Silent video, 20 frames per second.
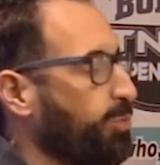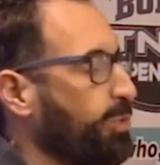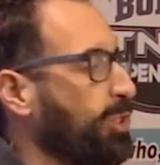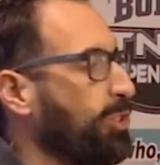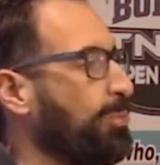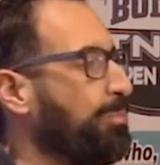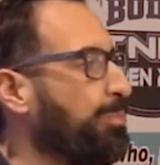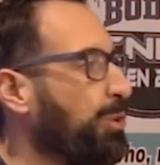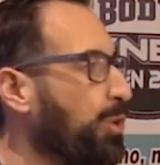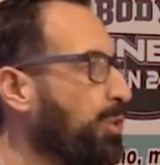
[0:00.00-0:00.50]
We
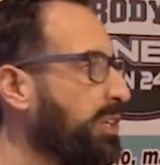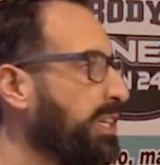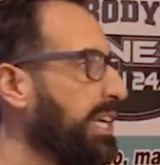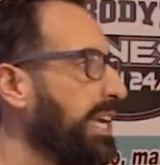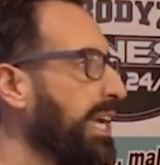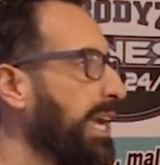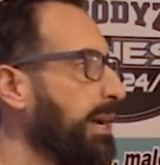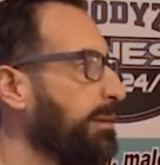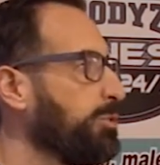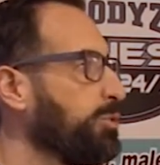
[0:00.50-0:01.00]
do boot
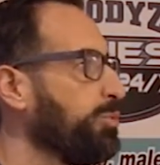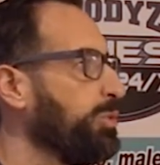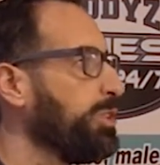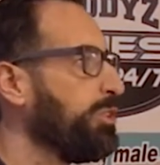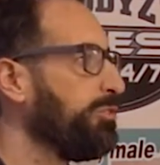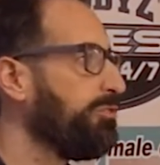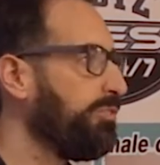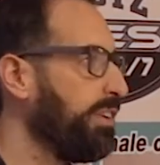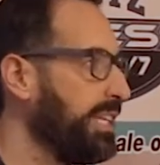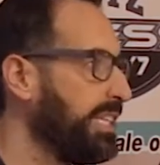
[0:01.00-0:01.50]
camps. We
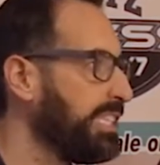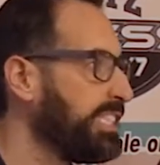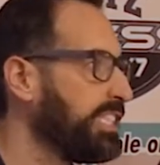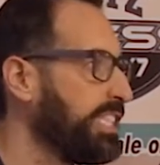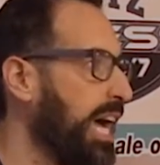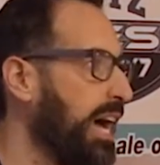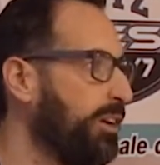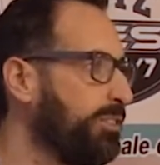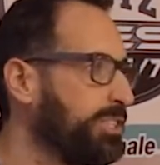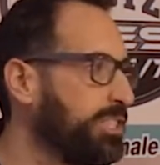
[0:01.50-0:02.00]
do fitness
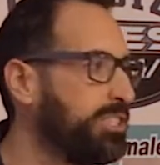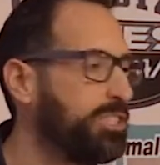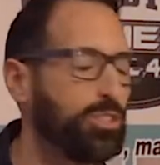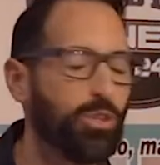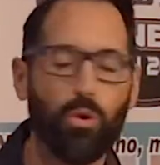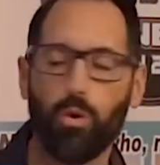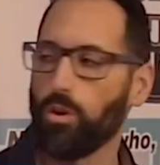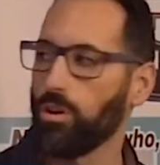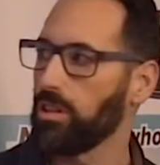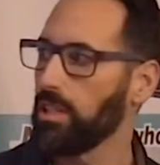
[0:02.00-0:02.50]
challenges and
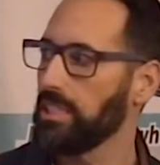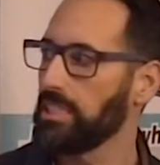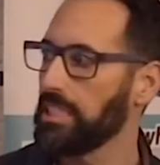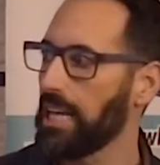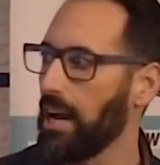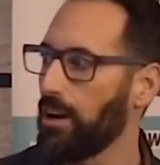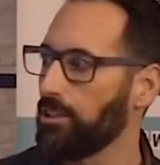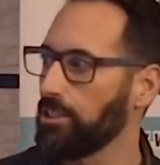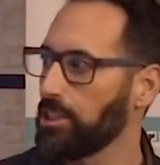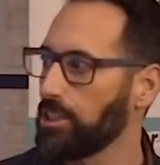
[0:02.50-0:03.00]
quarterly
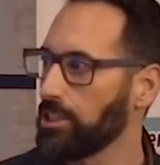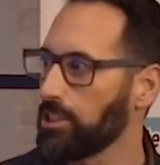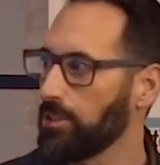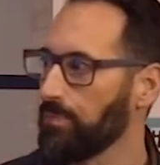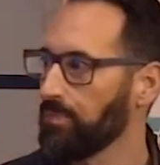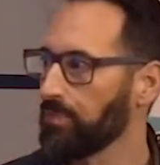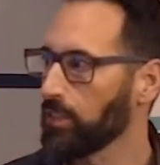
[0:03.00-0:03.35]
challenges.